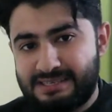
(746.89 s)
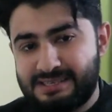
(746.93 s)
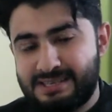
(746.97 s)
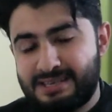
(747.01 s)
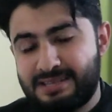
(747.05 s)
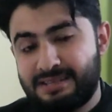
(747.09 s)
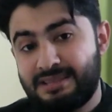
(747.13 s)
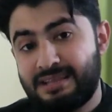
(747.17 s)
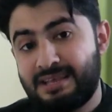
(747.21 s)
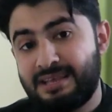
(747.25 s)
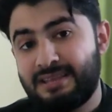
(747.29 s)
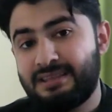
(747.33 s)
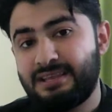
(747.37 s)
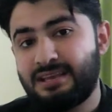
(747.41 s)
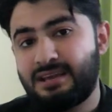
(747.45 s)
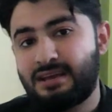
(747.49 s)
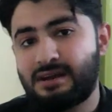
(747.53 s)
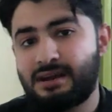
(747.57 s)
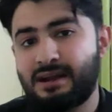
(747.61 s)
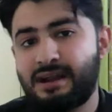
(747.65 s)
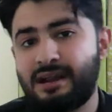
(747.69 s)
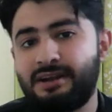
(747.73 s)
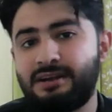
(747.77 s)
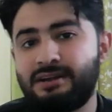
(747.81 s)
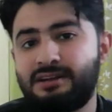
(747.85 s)
and then there
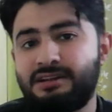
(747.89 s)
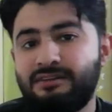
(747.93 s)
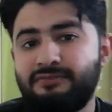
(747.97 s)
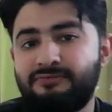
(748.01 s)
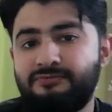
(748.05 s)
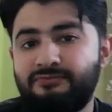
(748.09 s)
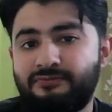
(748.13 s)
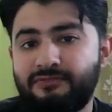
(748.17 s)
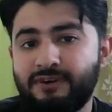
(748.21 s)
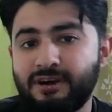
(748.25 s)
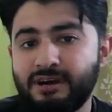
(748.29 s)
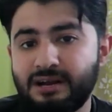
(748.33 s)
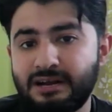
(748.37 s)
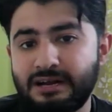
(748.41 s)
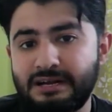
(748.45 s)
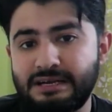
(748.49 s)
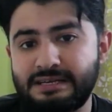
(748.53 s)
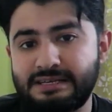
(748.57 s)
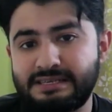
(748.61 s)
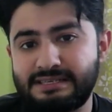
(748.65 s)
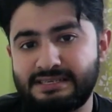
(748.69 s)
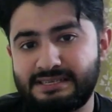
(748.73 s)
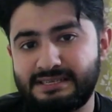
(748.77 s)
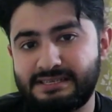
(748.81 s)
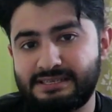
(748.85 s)
are antifungal
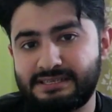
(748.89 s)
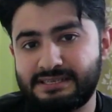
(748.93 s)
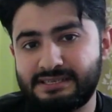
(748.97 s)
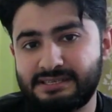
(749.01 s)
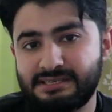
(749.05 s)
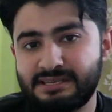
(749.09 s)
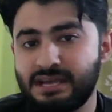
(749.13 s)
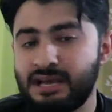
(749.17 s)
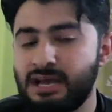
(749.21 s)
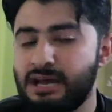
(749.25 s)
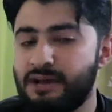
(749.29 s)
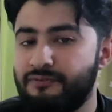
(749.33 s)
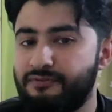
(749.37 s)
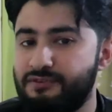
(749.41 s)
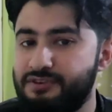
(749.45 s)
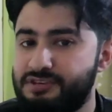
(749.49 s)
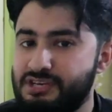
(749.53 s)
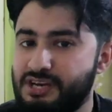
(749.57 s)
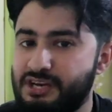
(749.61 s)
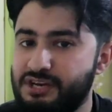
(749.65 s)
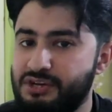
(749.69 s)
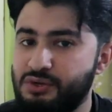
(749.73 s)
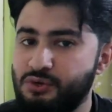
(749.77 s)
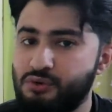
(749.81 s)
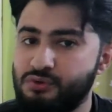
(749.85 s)
diseases which
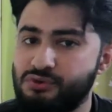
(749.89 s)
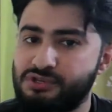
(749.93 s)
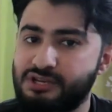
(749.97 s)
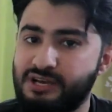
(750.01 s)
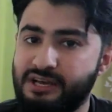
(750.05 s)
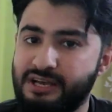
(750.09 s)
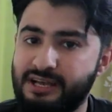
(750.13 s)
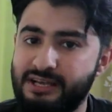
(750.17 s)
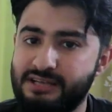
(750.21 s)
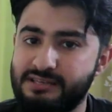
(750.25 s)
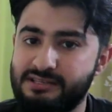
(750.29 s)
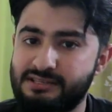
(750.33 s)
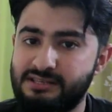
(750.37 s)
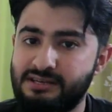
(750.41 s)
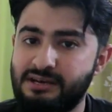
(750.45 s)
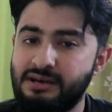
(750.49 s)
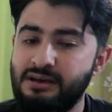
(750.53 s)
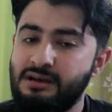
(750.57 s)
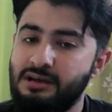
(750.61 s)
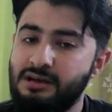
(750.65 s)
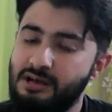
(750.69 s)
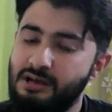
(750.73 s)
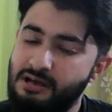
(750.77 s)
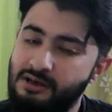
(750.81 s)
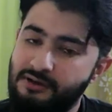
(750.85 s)
are used against the
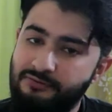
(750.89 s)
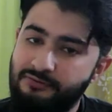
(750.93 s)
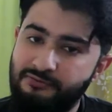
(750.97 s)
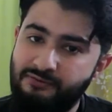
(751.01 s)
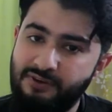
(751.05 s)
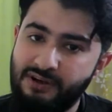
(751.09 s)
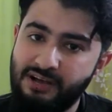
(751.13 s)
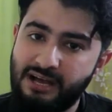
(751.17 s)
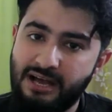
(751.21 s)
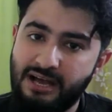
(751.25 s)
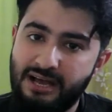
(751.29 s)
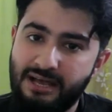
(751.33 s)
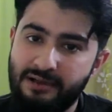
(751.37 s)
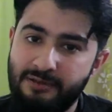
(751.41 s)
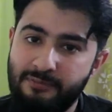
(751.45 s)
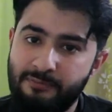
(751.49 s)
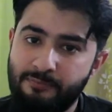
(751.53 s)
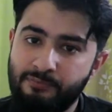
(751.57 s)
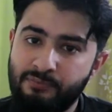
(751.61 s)
fungi.